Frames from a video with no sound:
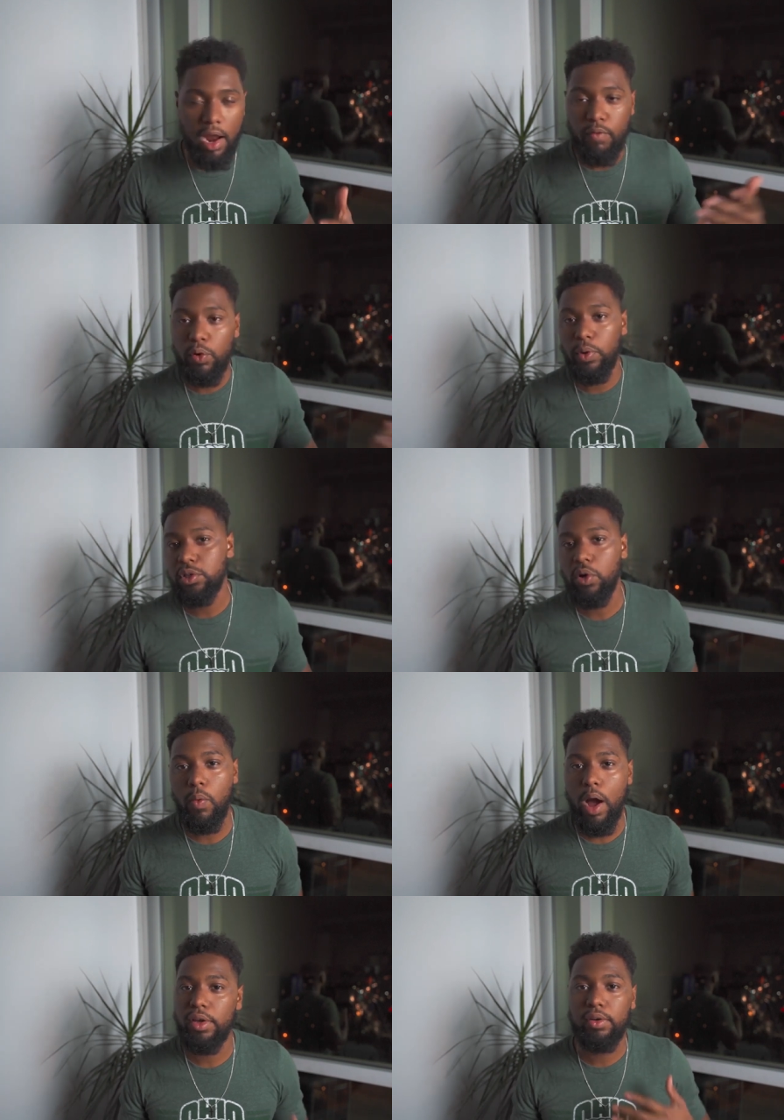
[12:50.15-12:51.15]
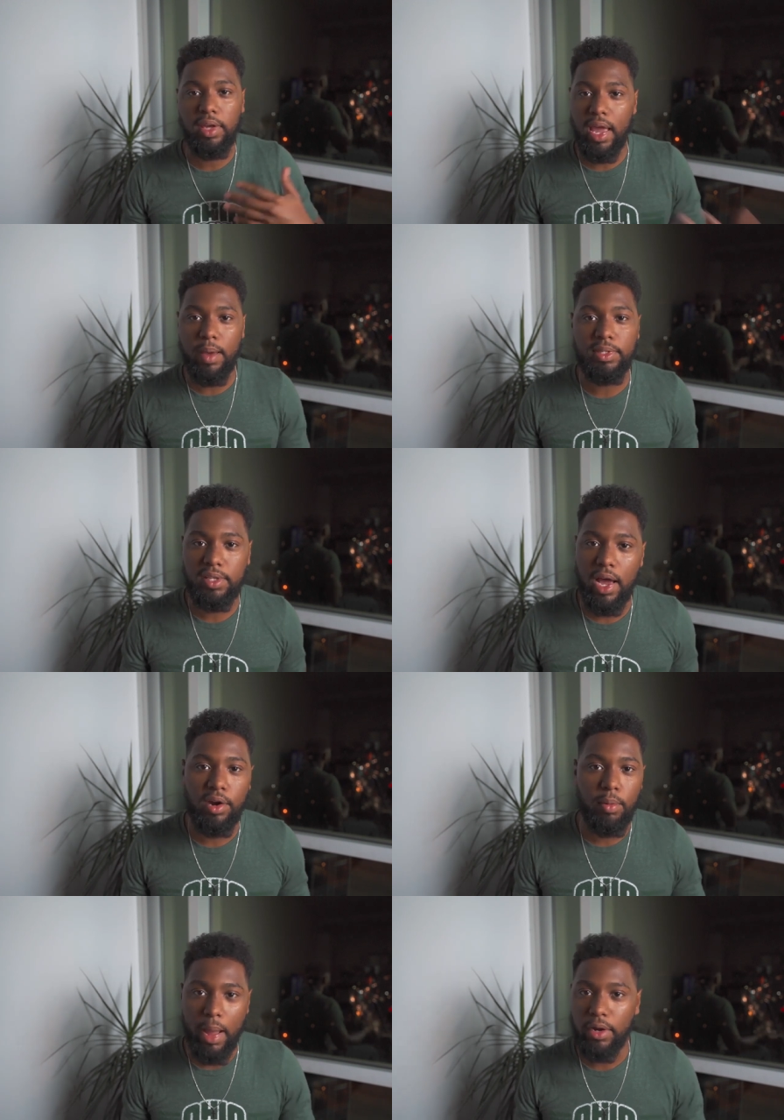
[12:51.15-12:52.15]
Every once in a while, you'll get
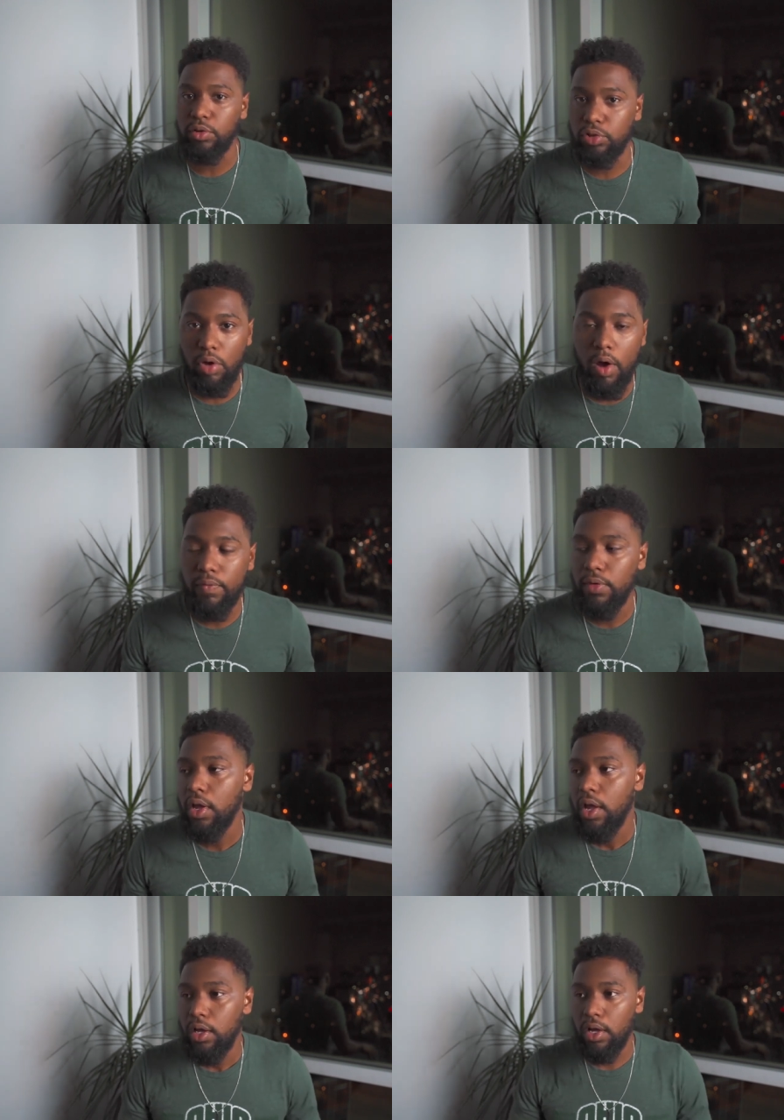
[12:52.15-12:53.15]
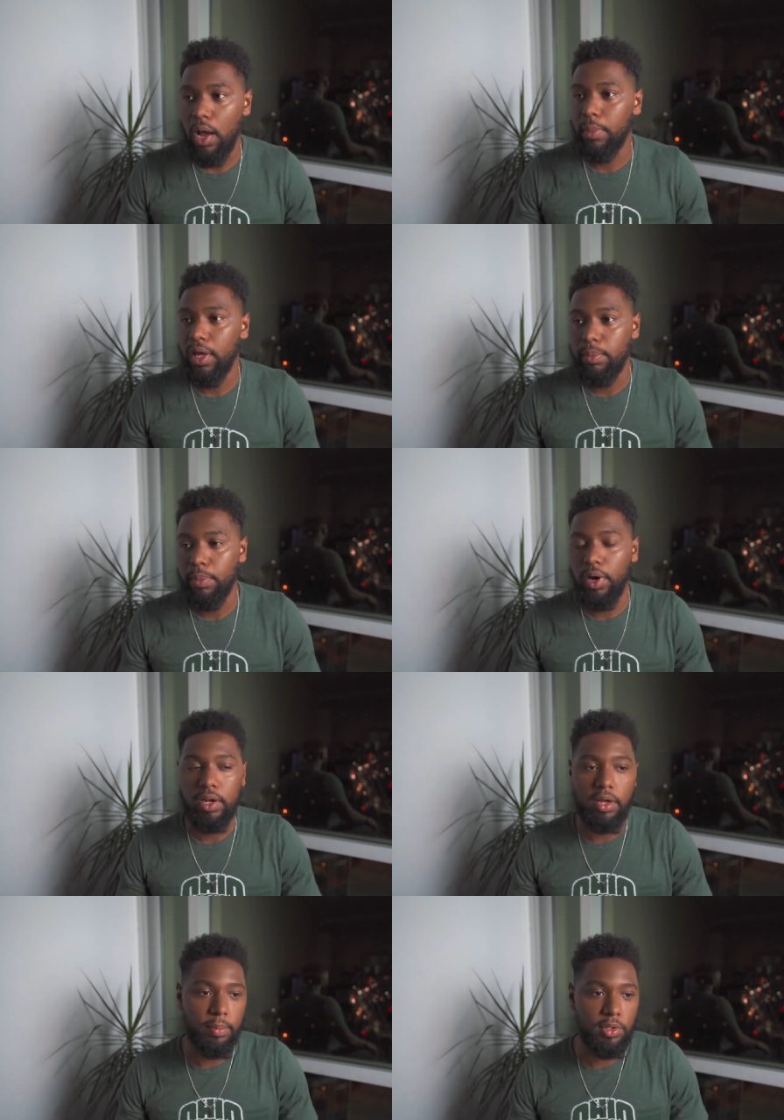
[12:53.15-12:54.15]
Amazon or Microsoft come in,
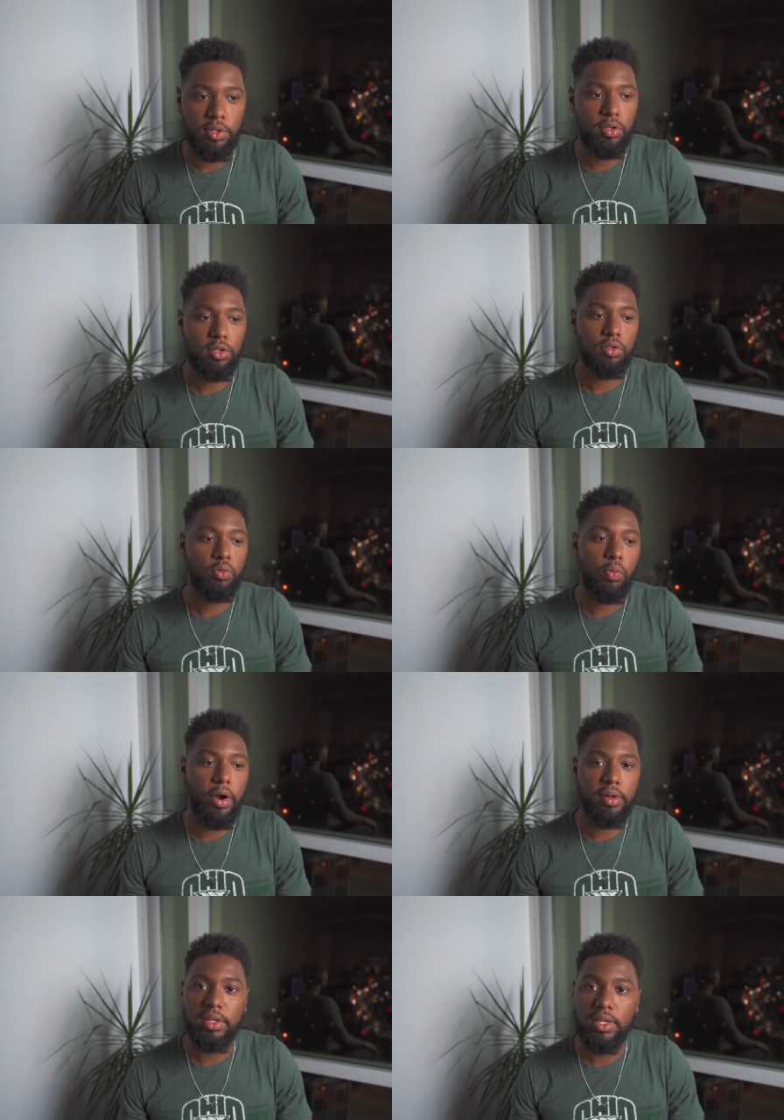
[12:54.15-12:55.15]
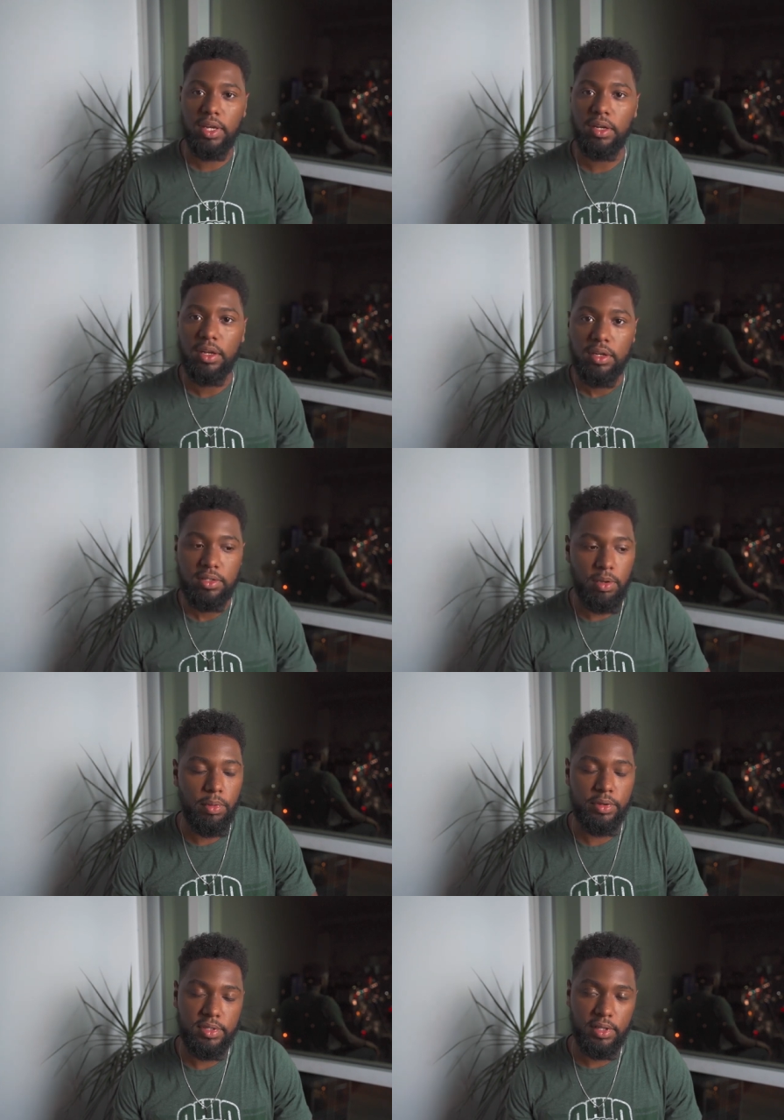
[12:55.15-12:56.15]
but you rarely get
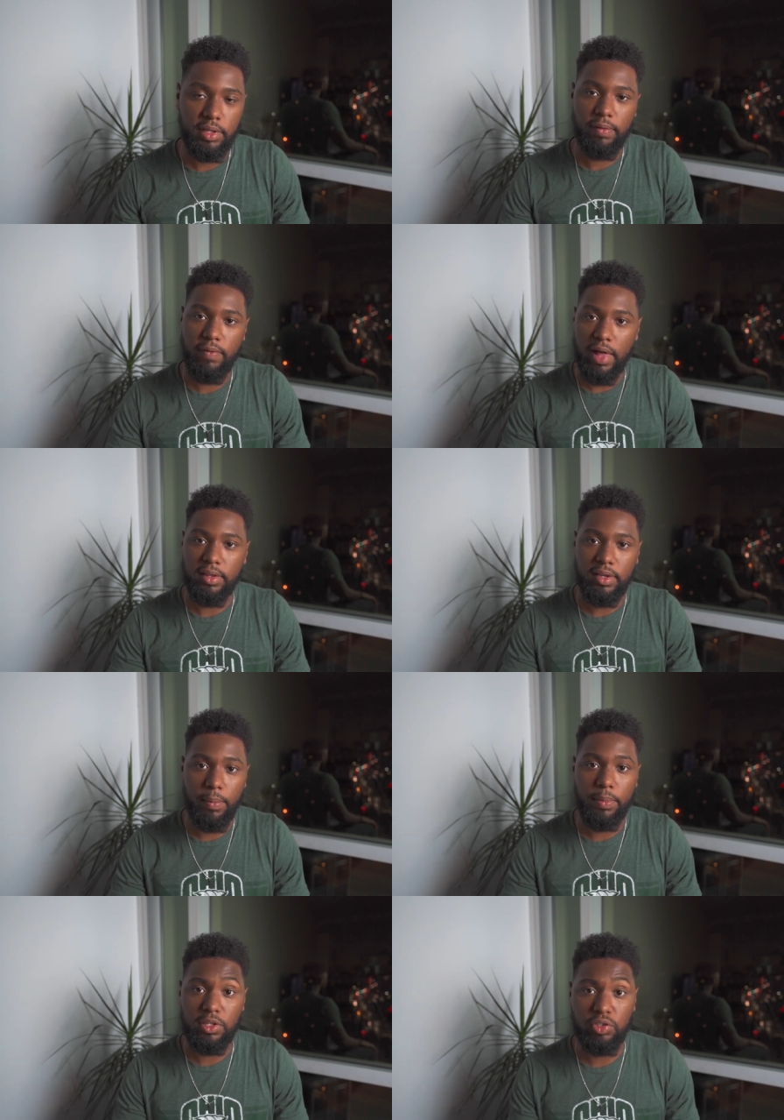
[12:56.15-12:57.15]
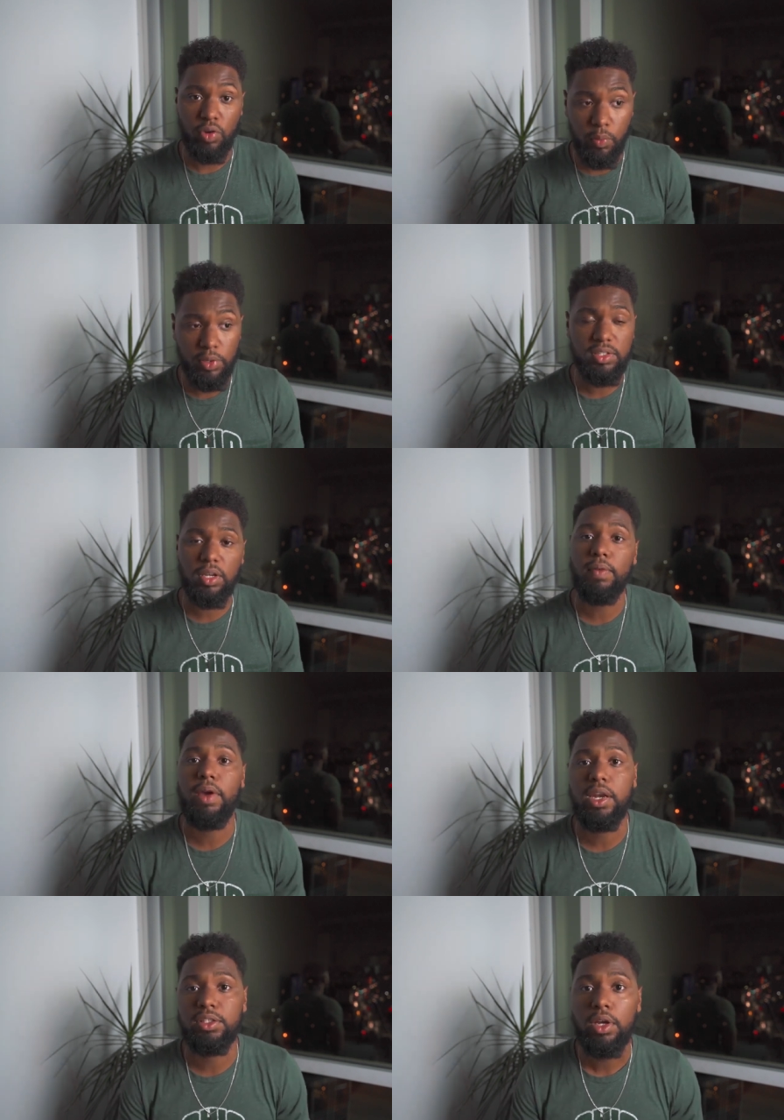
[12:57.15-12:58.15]
some of those Silicon Valley companies. So I really took
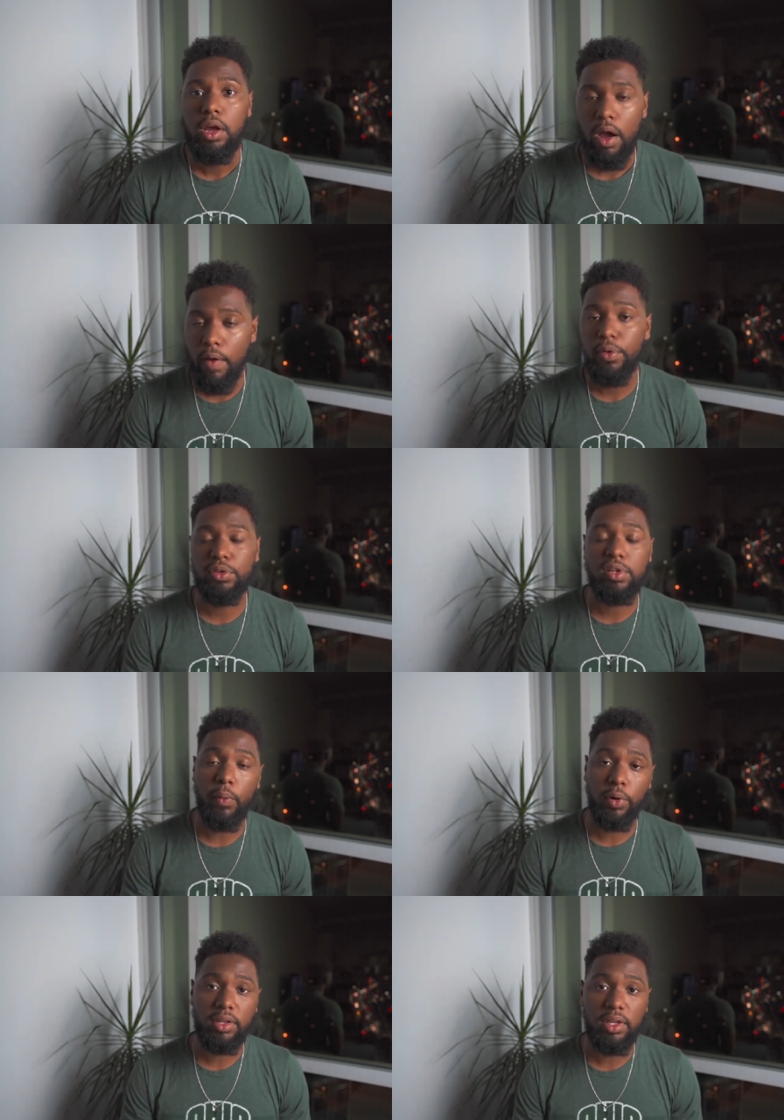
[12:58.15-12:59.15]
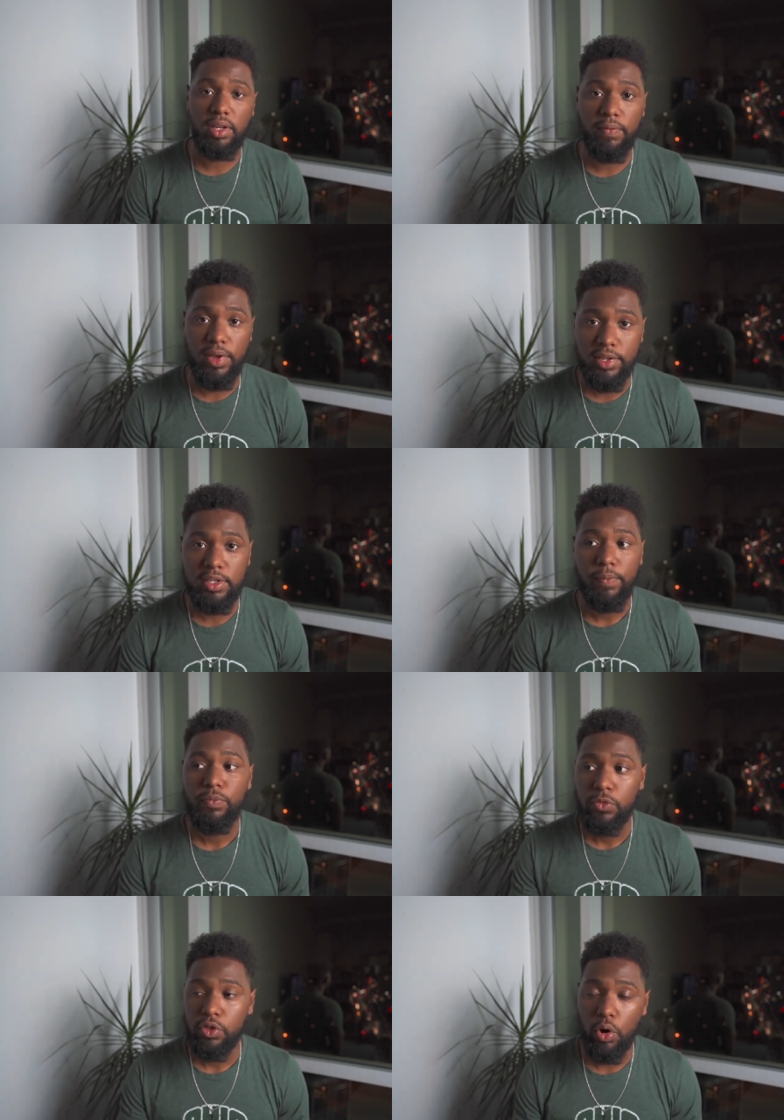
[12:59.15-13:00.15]
advantage of those networking events.
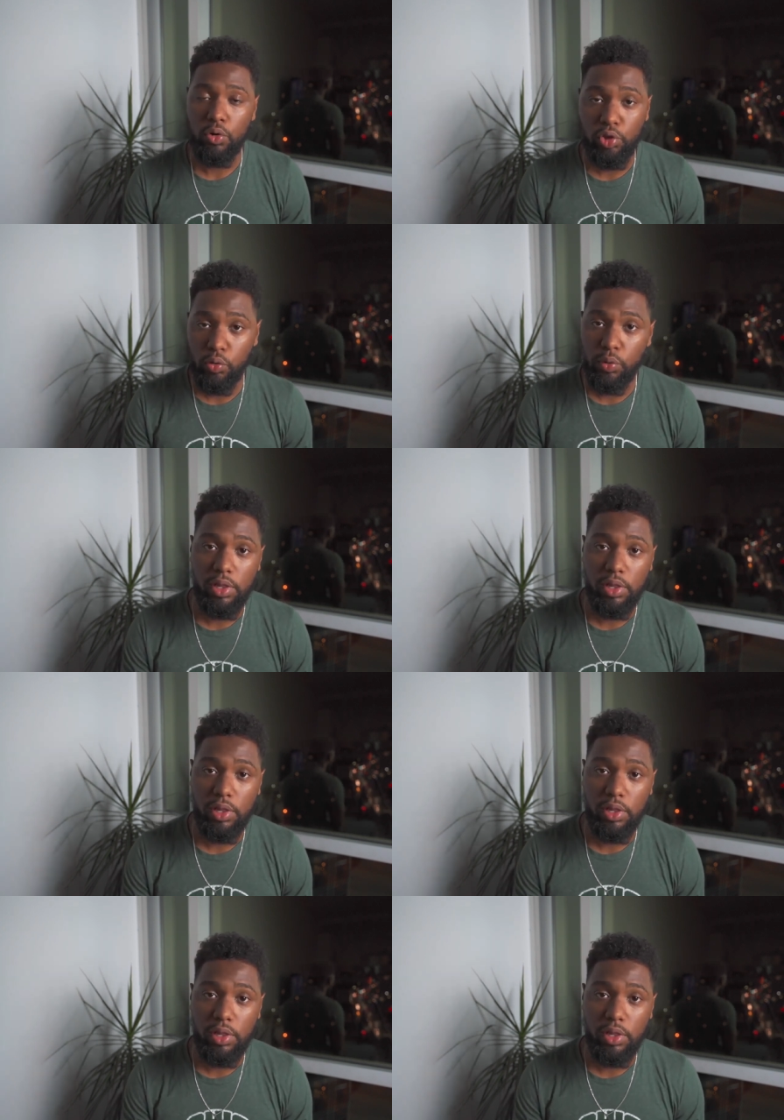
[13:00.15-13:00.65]
Those are